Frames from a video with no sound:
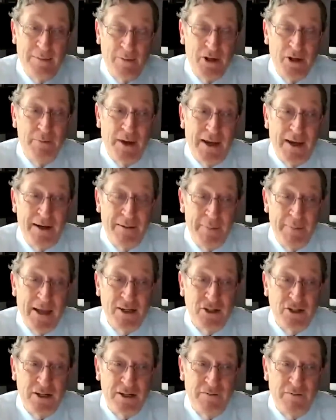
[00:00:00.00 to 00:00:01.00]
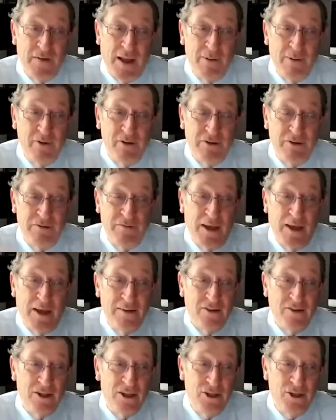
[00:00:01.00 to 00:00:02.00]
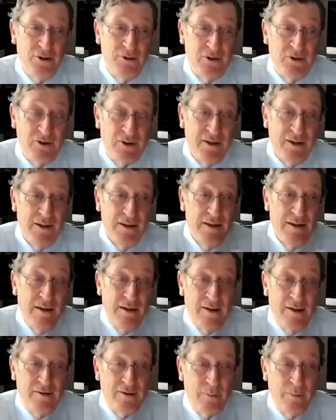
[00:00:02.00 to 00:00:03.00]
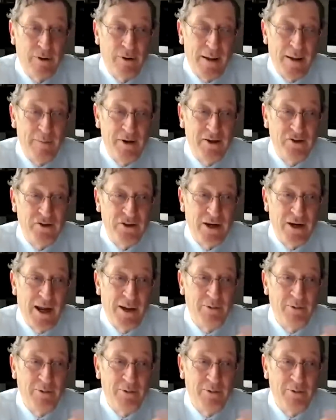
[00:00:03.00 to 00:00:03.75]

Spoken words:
I mean, you might imagine if I was advising you as the prime minister,